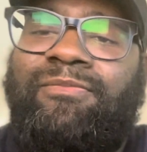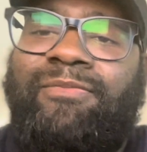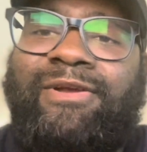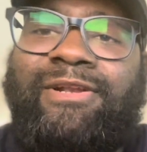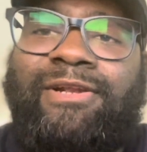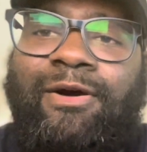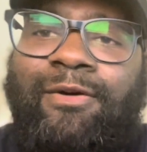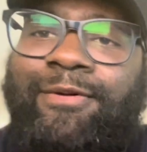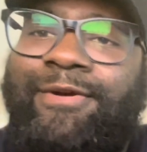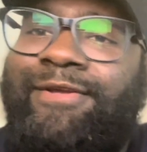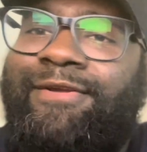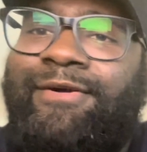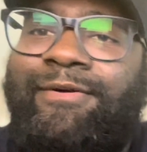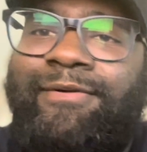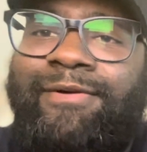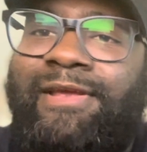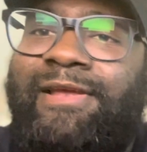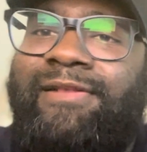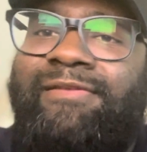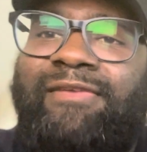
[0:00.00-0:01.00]
We know he's
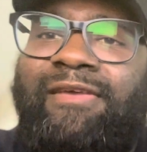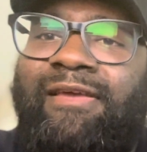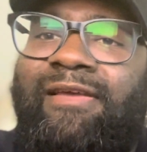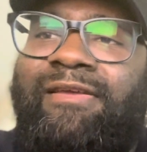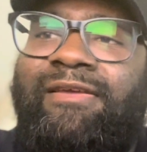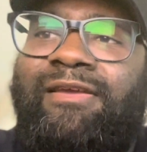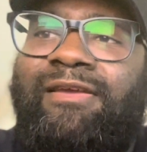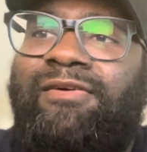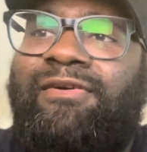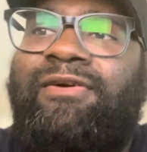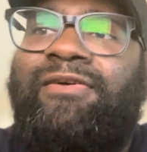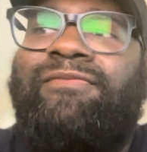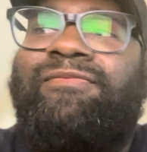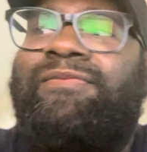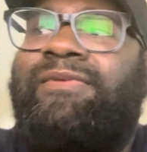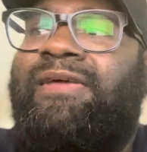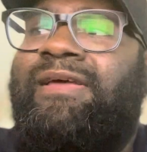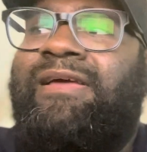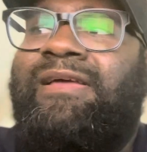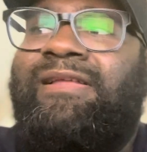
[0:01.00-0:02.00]
going to get taken care
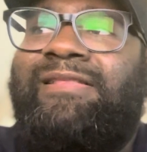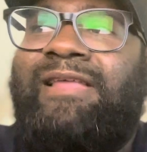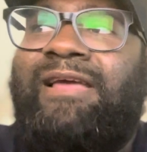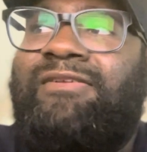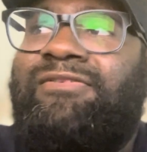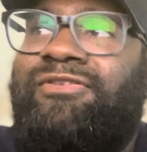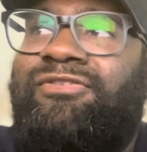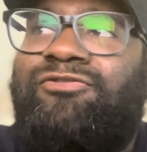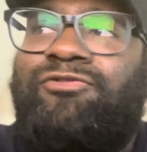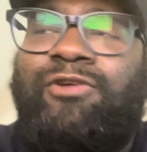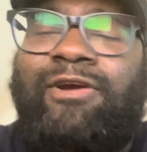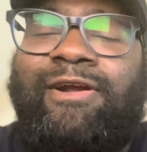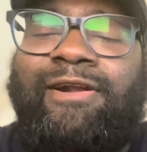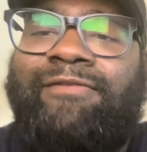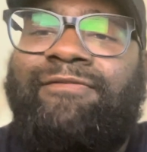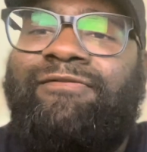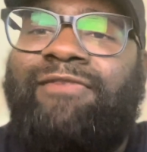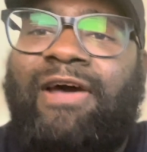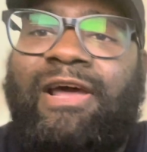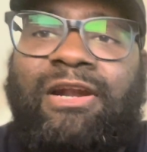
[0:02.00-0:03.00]
of. They just trying
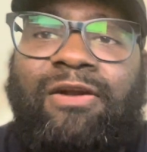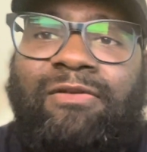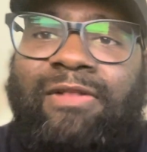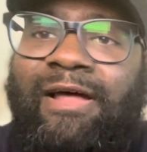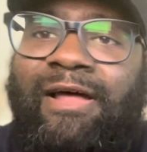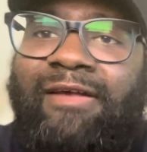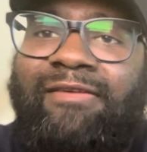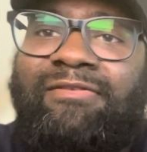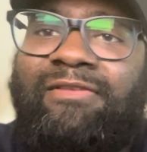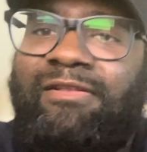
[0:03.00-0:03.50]
to finalize the